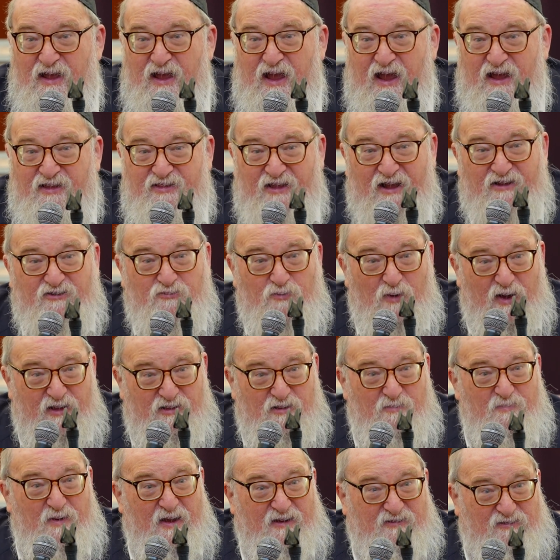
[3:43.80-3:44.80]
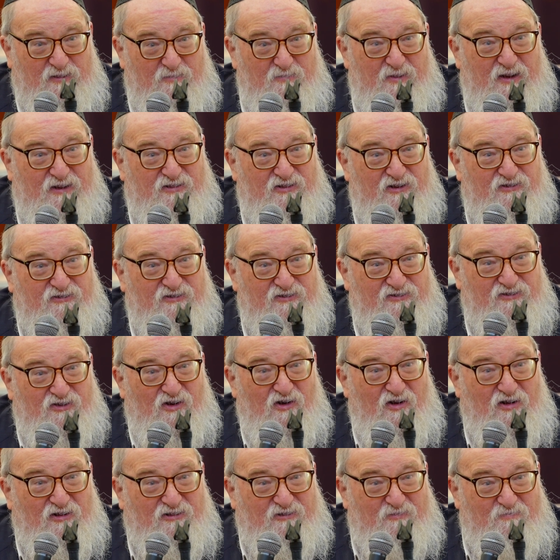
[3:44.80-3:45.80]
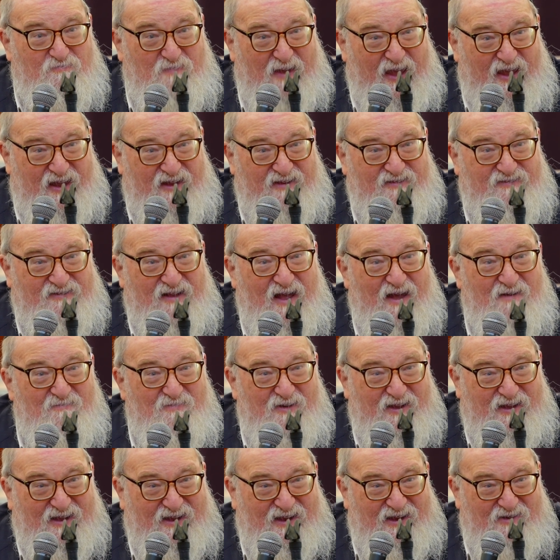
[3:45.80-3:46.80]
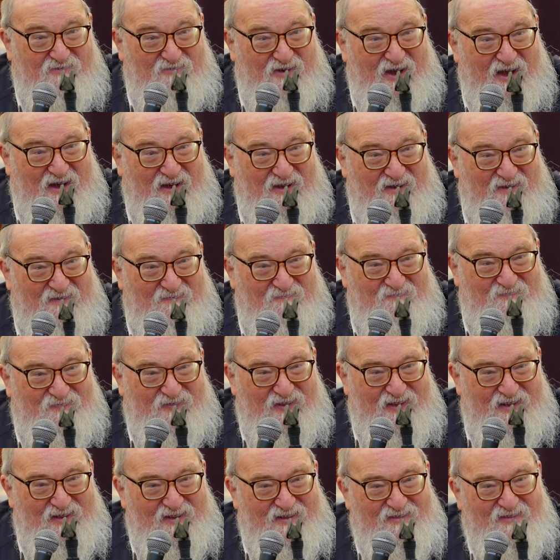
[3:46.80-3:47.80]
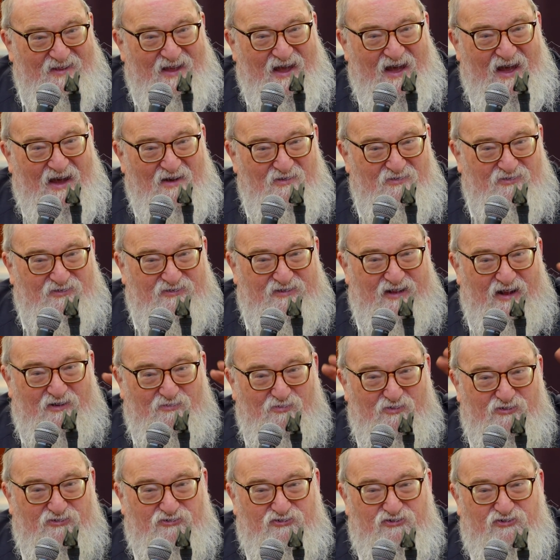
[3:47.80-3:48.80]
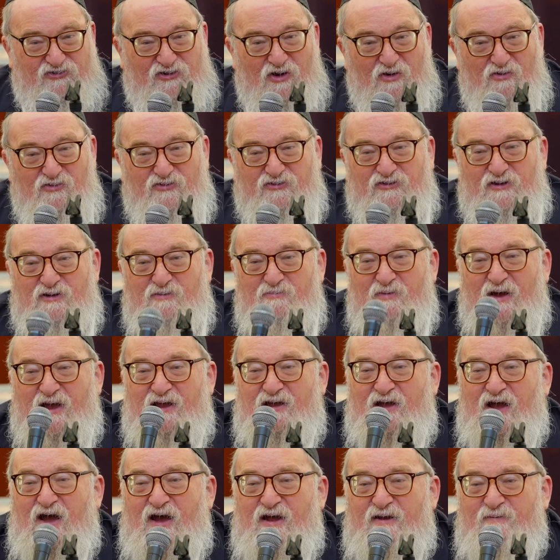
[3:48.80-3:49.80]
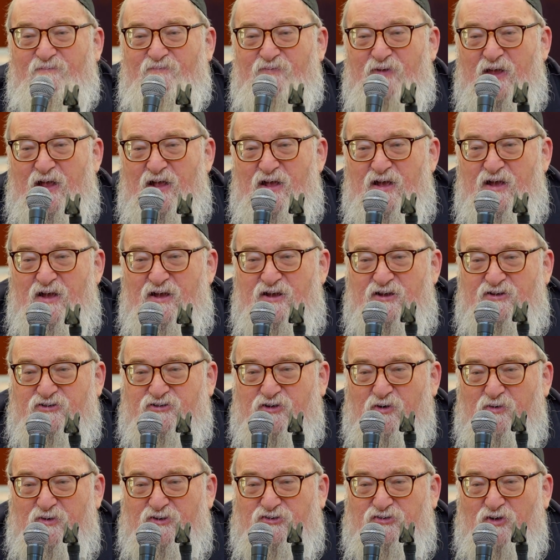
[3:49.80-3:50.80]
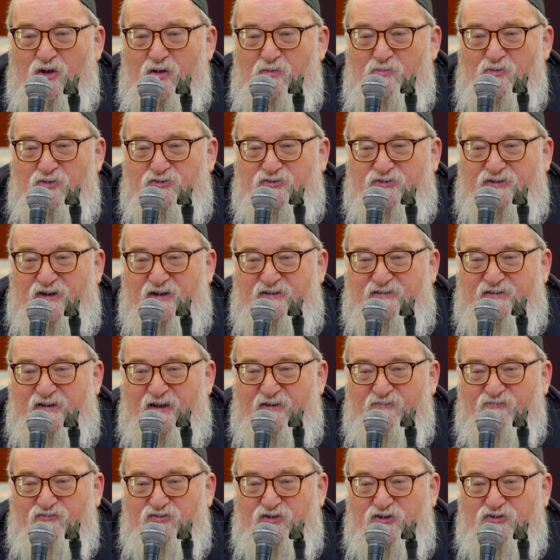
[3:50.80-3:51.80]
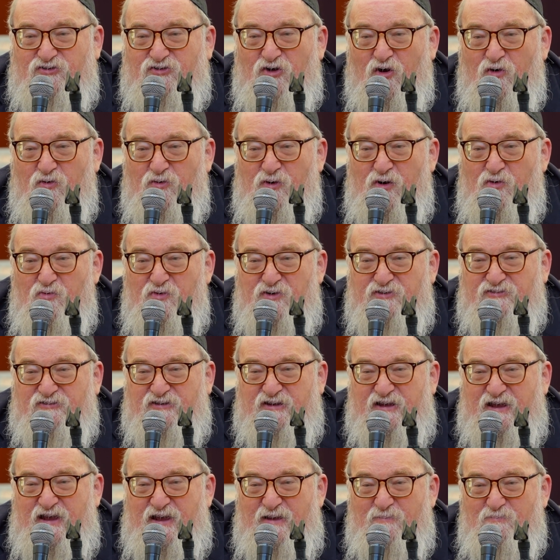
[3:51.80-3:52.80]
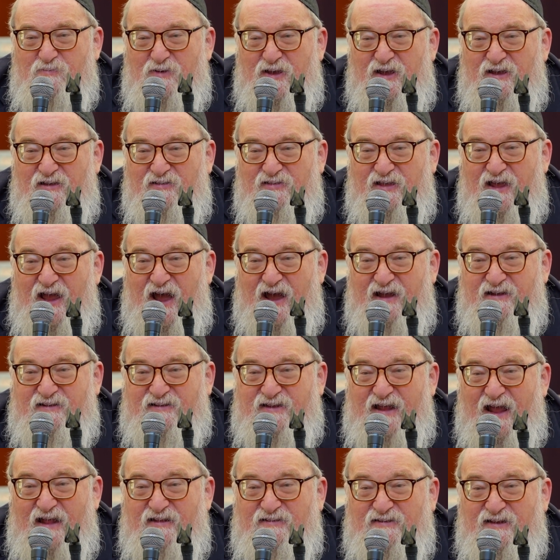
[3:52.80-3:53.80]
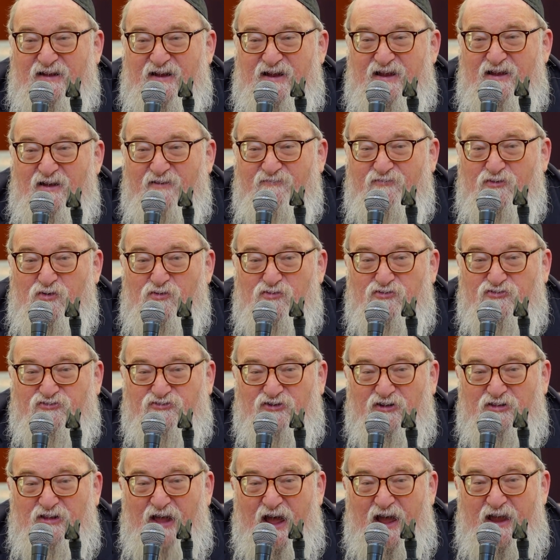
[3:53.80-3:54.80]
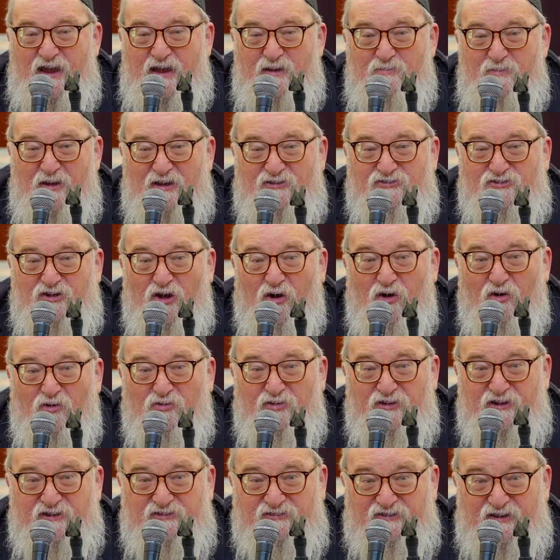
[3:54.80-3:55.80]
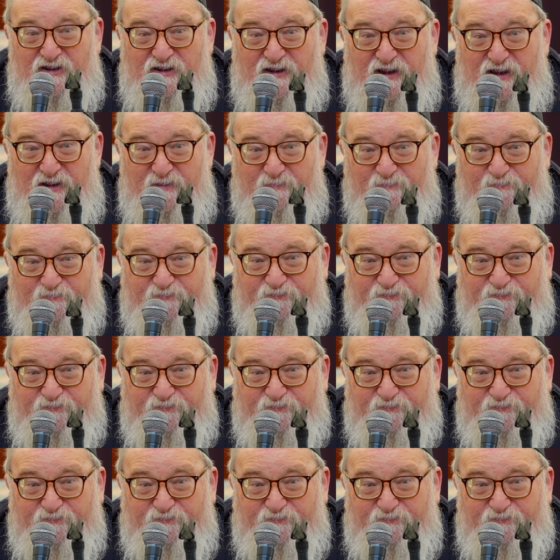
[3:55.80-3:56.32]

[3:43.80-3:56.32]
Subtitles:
And that's why the Beis HaMikdash is called Beit HaBechira, the house that was chosen by God. So it's almost as if the Torah was keeping the identity of Yerushalayim as the holy city